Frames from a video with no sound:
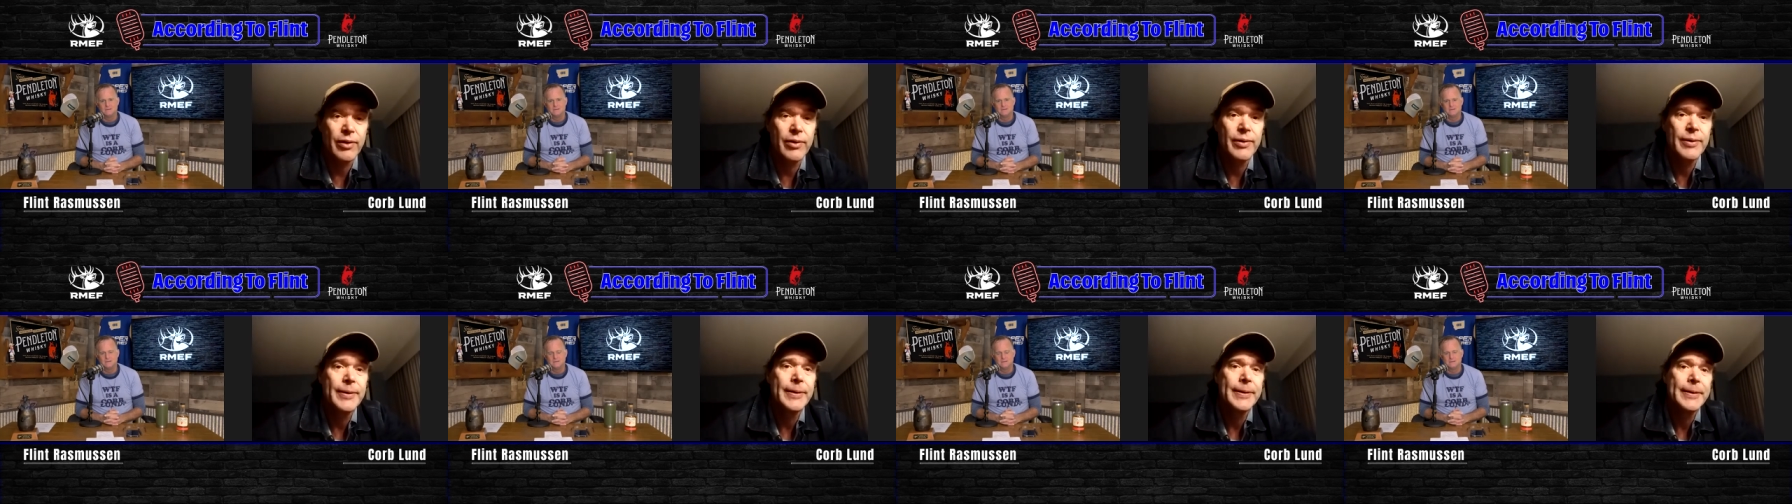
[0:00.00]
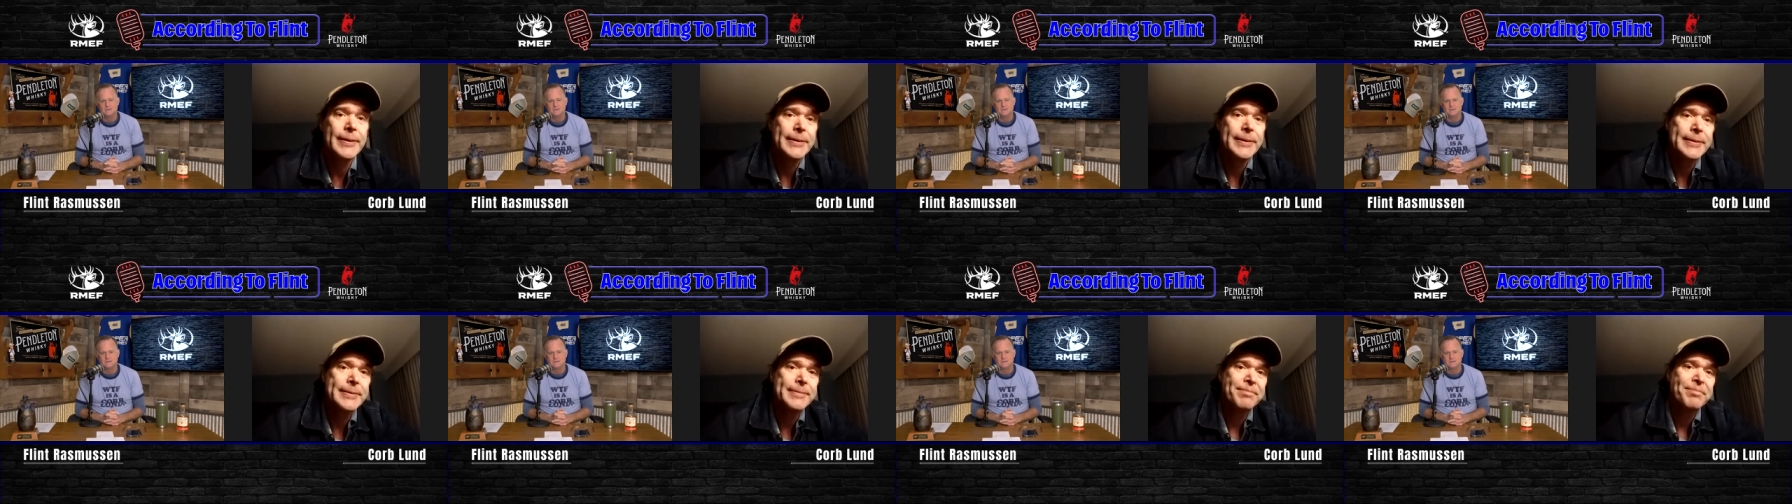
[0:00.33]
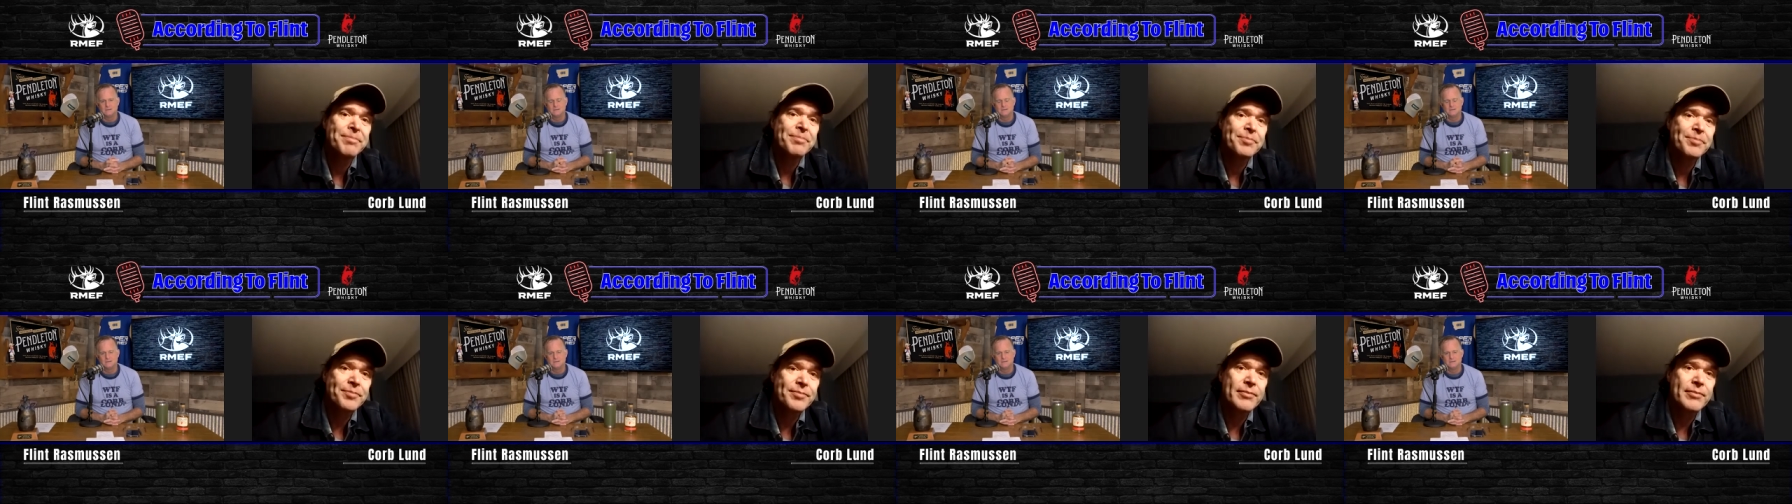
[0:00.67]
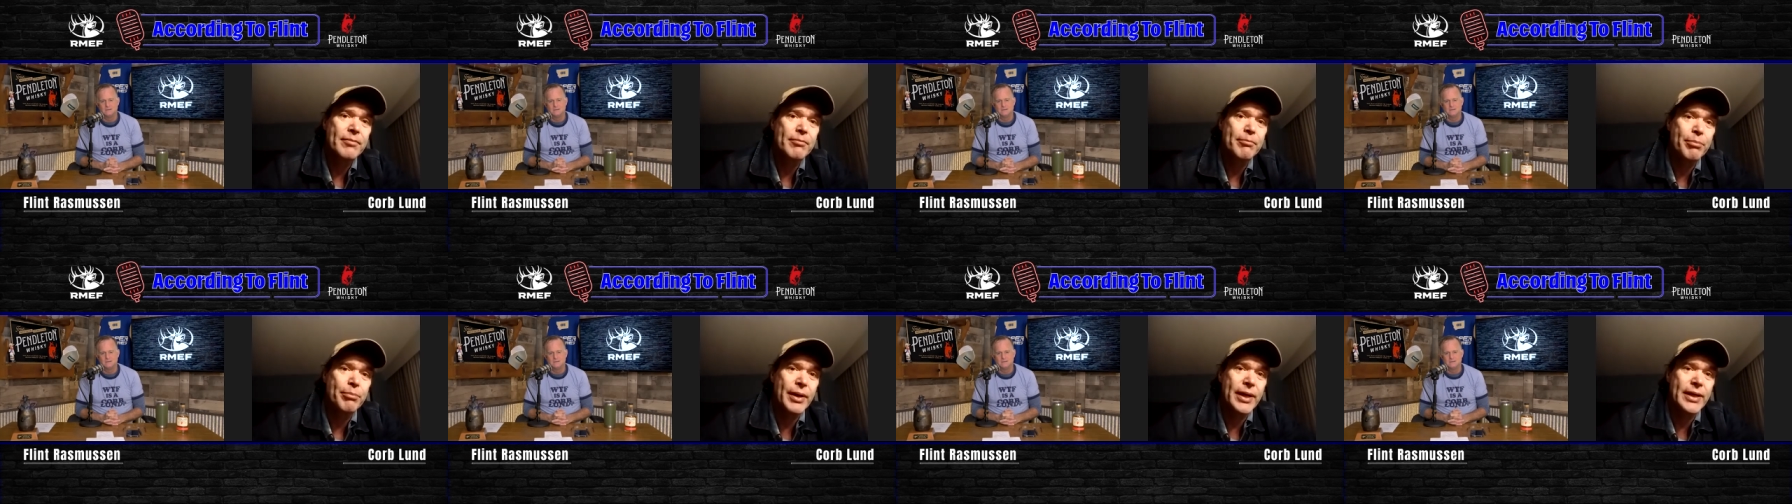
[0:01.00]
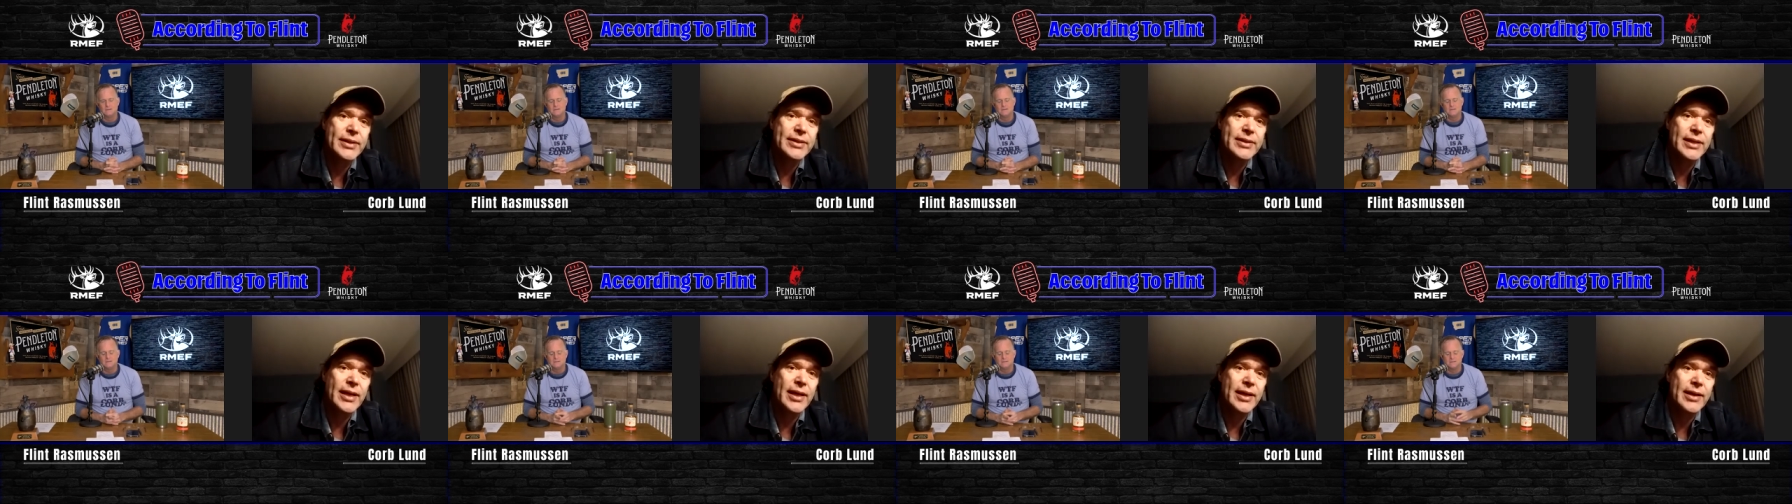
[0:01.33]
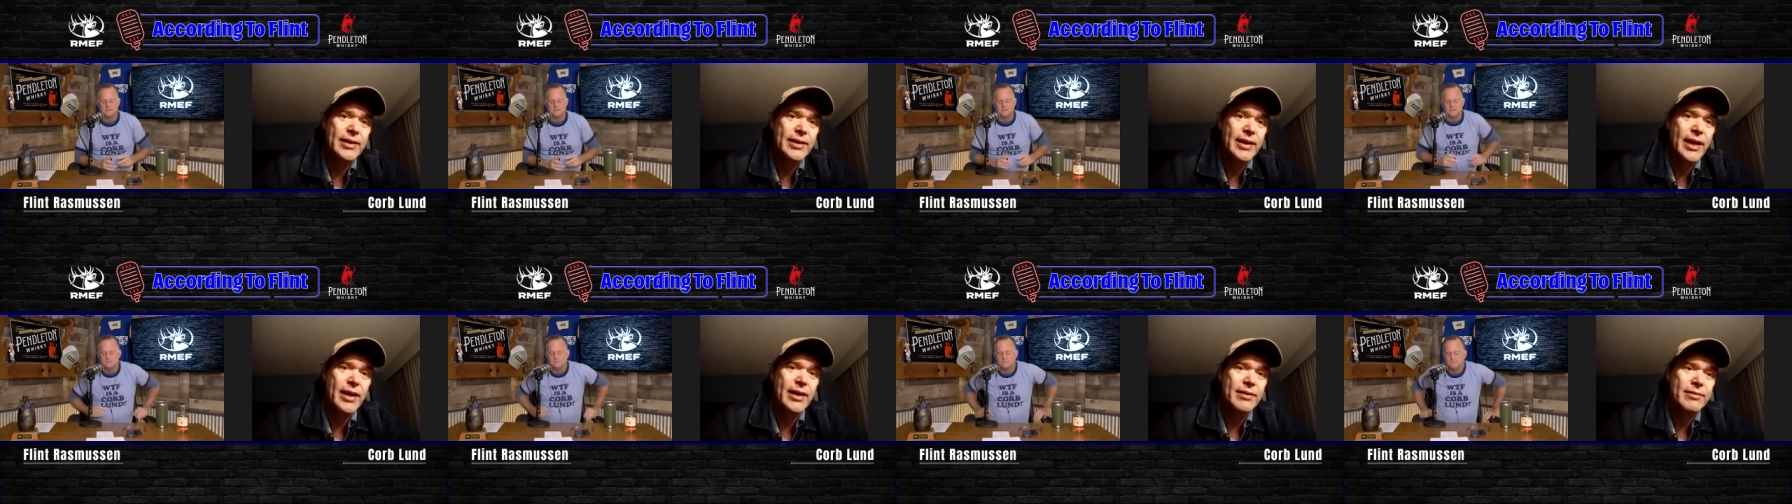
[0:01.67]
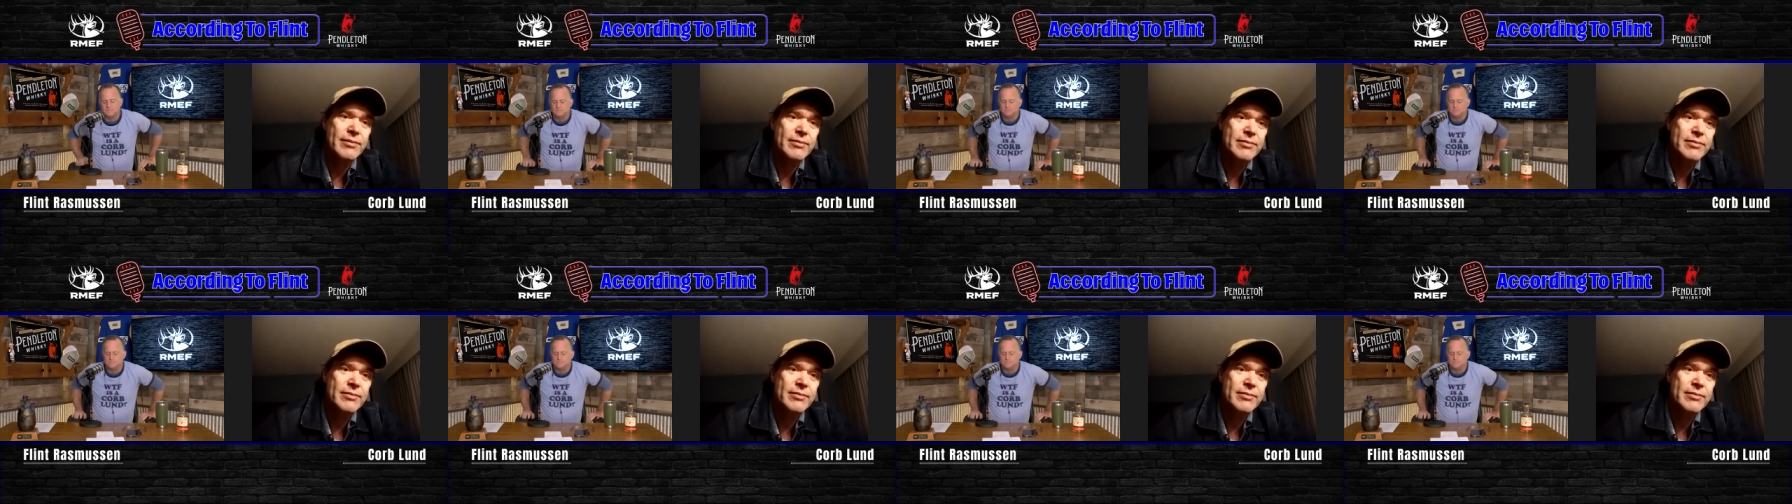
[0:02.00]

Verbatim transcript: So, but Listen, uh,